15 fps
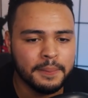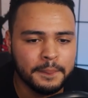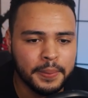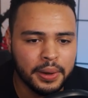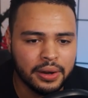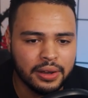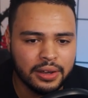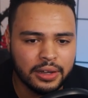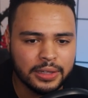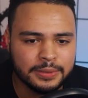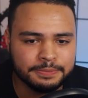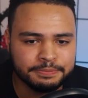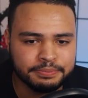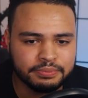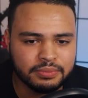
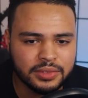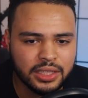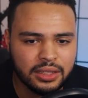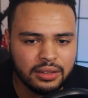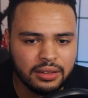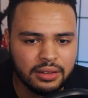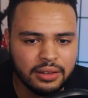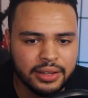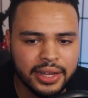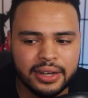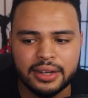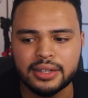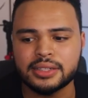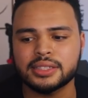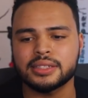But
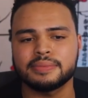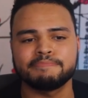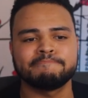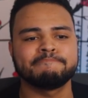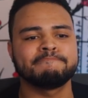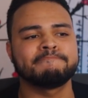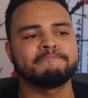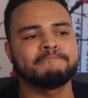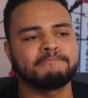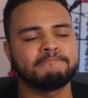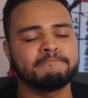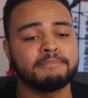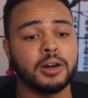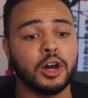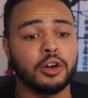yeah, guys,
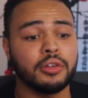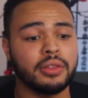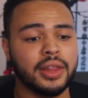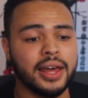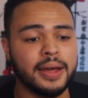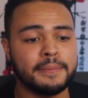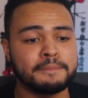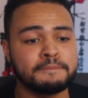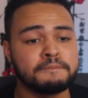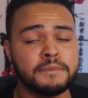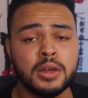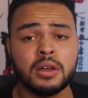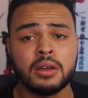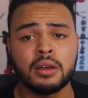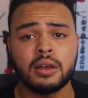other than that,
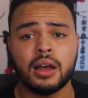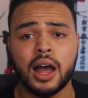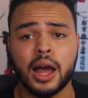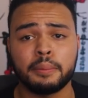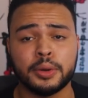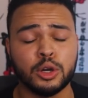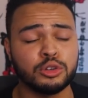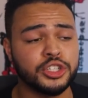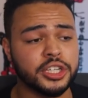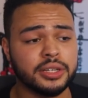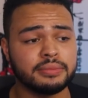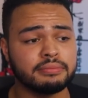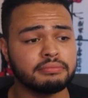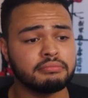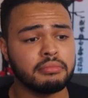I'm
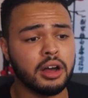Gucci.